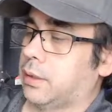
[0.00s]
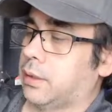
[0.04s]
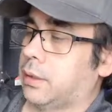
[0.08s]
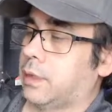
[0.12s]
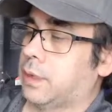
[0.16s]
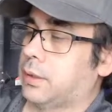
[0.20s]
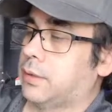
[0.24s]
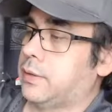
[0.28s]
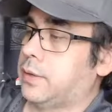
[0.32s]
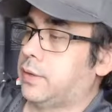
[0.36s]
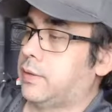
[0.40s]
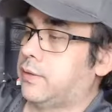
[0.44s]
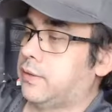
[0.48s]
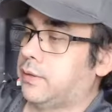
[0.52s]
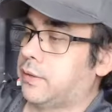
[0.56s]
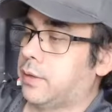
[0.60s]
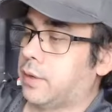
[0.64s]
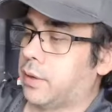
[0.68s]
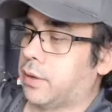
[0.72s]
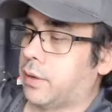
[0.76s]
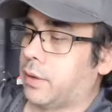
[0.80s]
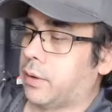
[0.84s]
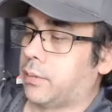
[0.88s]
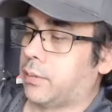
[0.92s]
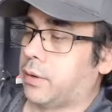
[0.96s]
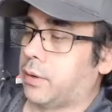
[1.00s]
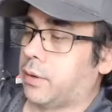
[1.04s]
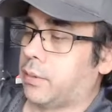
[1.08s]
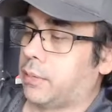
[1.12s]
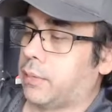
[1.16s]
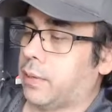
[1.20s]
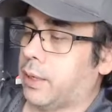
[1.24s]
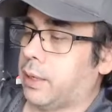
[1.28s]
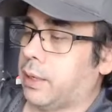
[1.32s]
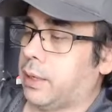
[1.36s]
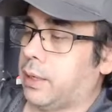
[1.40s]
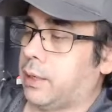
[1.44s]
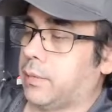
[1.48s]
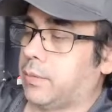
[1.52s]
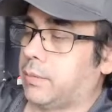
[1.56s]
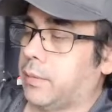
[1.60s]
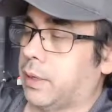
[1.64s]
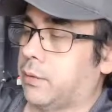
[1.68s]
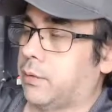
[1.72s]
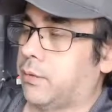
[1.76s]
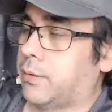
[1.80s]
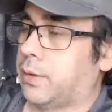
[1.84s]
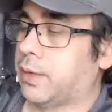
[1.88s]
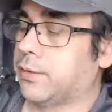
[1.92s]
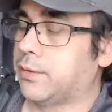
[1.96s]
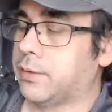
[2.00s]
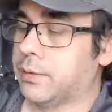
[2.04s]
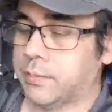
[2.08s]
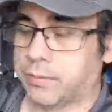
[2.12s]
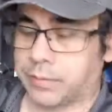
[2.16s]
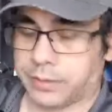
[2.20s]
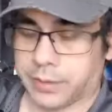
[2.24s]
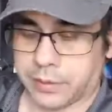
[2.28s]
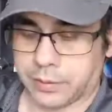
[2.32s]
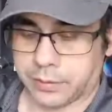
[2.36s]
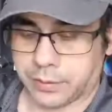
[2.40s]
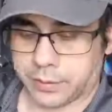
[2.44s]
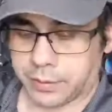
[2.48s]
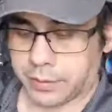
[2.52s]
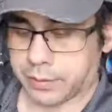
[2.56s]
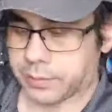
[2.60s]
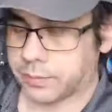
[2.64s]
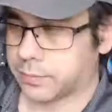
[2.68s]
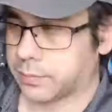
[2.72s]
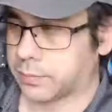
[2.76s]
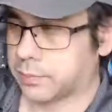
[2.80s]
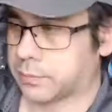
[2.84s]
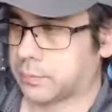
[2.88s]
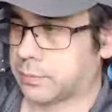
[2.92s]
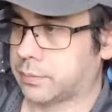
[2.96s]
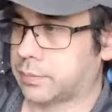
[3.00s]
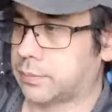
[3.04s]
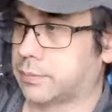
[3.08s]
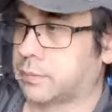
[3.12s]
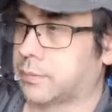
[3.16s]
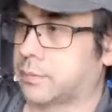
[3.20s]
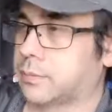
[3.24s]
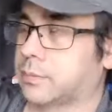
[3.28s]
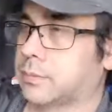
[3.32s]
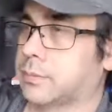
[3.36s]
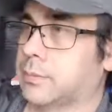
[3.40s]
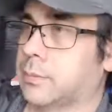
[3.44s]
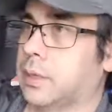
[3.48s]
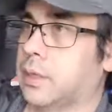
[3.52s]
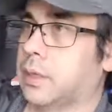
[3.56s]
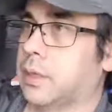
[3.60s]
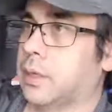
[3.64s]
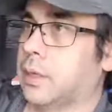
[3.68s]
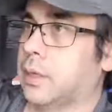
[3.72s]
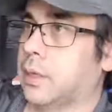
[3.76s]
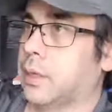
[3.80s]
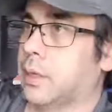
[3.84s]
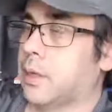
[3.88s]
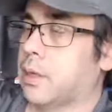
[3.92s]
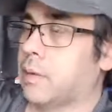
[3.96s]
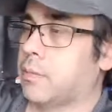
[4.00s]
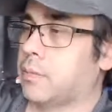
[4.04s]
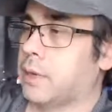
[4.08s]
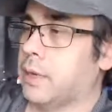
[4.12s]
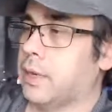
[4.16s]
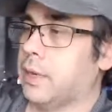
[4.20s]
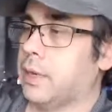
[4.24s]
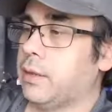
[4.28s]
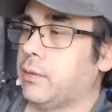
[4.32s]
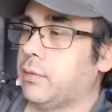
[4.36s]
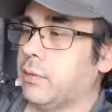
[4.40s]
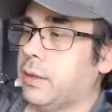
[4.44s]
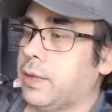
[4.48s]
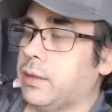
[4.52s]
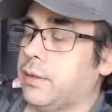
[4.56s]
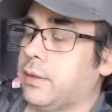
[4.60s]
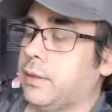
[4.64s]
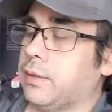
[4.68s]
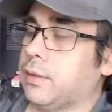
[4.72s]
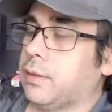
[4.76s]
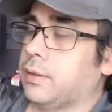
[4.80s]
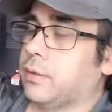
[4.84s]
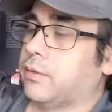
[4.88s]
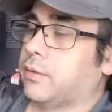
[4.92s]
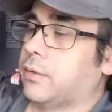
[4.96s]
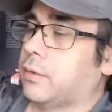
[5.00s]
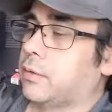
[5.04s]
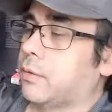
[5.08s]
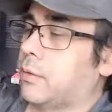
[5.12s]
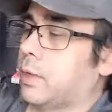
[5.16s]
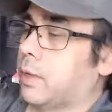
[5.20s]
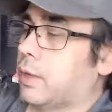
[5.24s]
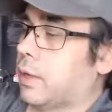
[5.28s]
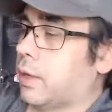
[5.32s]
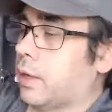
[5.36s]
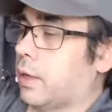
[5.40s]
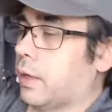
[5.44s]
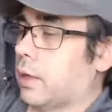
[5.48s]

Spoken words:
get these done on my resin printer. But anyway, so